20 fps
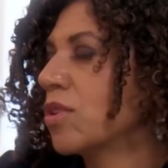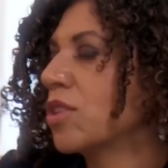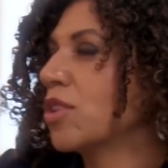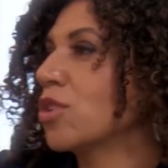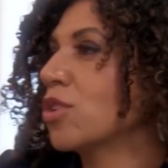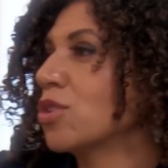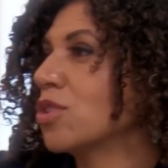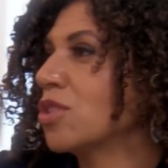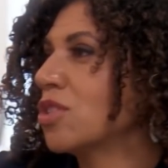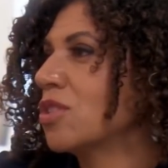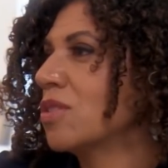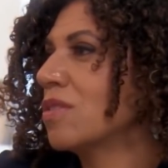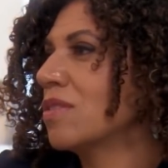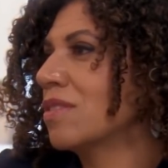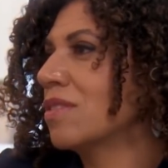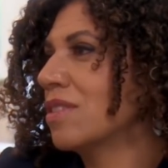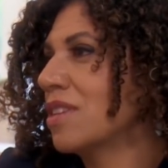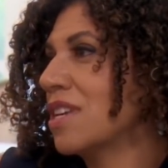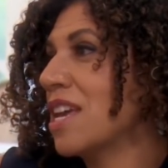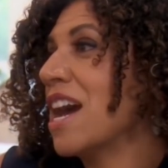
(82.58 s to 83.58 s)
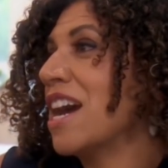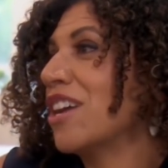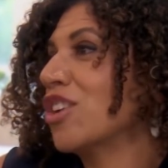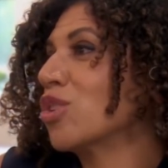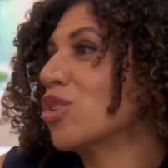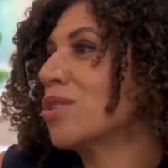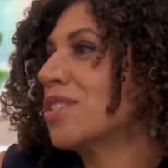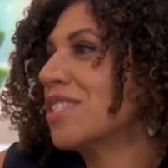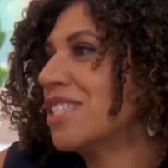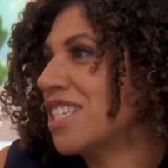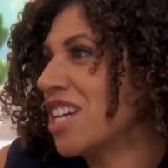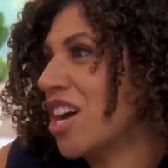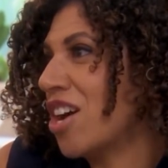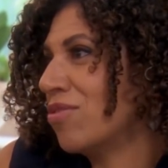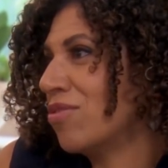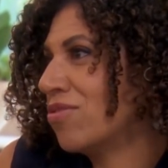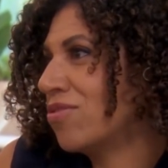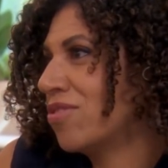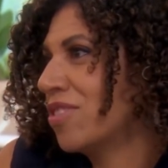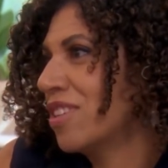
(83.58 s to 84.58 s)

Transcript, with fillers: my your, career. Yeah, your stuff.